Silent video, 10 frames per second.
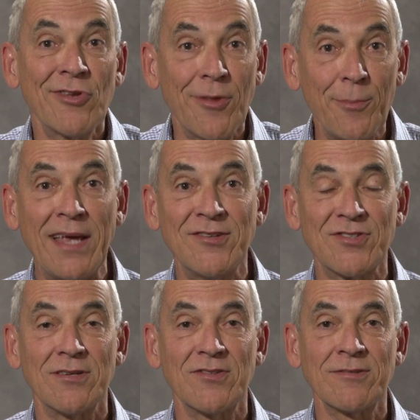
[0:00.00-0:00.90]
to the
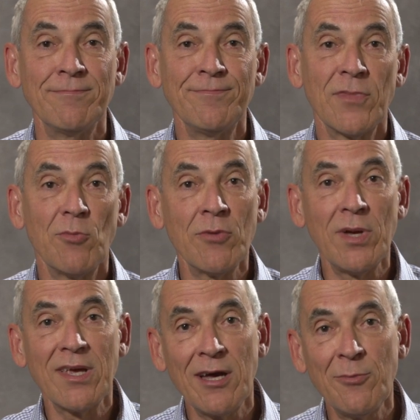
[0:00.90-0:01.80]
basics, when
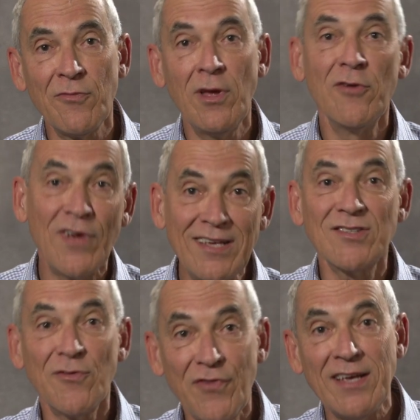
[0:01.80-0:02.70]
we come
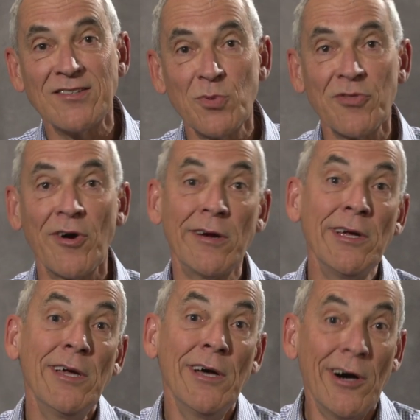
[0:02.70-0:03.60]
face to face with our
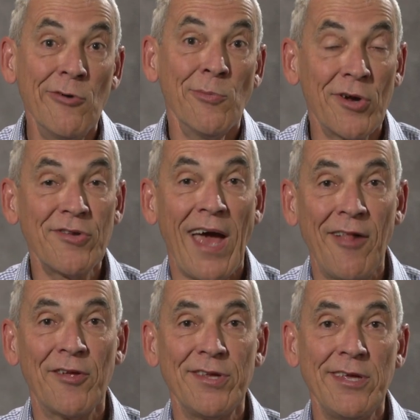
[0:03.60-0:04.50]
own
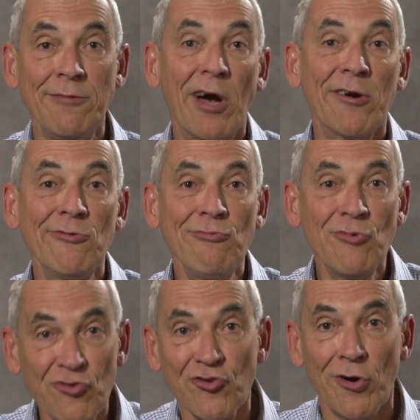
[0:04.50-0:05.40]
mortality, our own
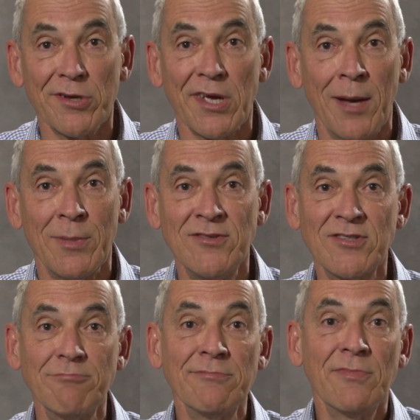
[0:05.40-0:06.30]

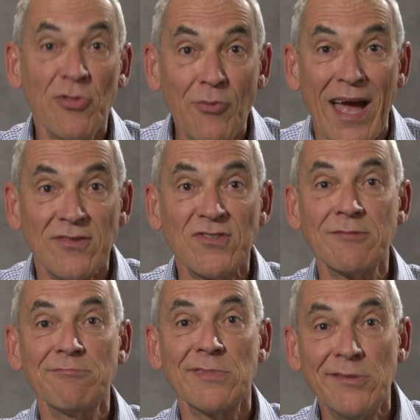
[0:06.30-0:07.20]
shortcomings,
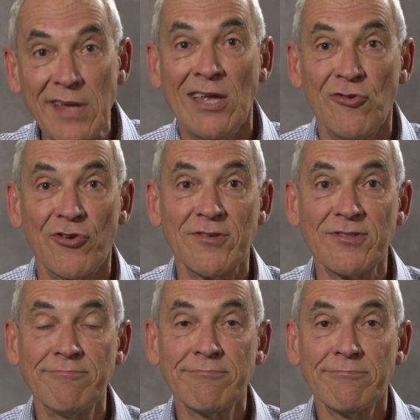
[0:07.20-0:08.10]
threats and dangers.